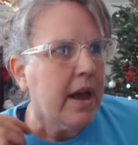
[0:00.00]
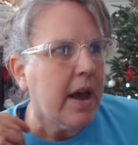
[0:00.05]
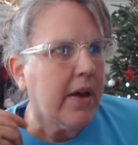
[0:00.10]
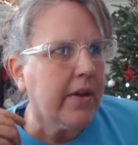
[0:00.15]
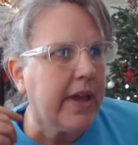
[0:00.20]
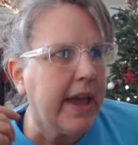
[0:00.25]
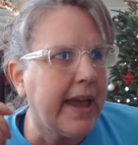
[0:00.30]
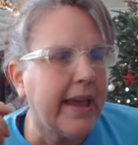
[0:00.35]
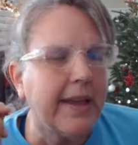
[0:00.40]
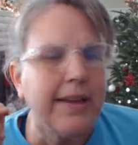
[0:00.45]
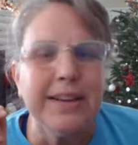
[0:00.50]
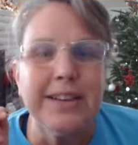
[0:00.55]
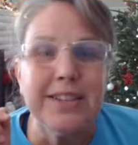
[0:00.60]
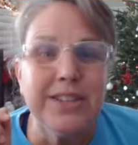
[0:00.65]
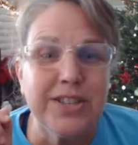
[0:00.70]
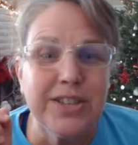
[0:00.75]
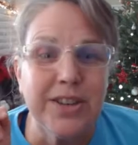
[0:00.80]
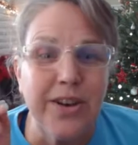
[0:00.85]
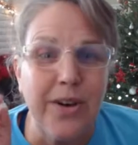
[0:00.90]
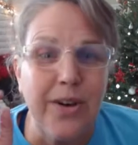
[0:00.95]
Okay.
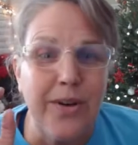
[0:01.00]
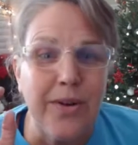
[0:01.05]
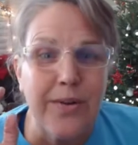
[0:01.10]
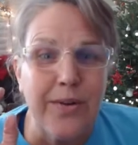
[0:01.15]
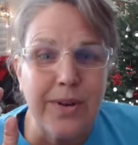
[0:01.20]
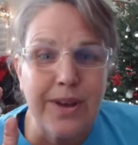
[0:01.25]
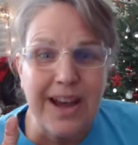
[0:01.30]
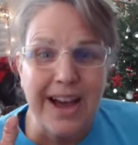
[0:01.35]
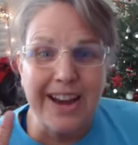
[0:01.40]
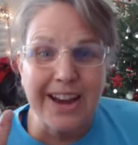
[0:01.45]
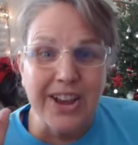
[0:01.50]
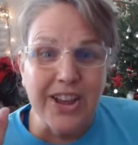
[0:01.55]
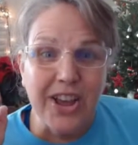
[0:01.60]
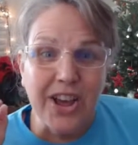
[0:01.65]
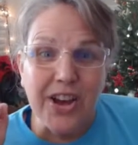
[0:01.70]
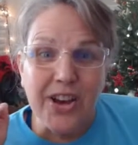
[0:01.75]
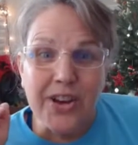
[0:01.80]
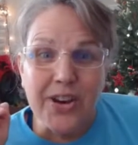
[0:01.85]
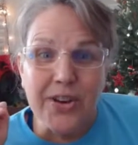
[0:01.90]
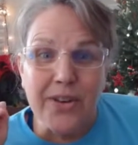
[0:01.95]
So gotta
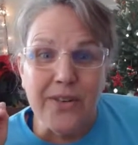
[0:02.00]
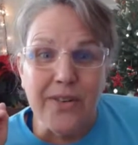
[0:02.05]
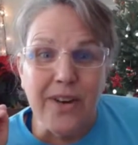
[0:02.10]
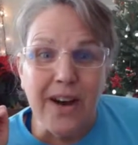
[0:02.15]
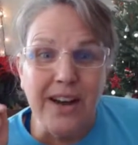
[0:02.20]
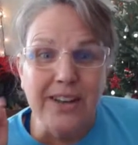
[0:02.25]
go.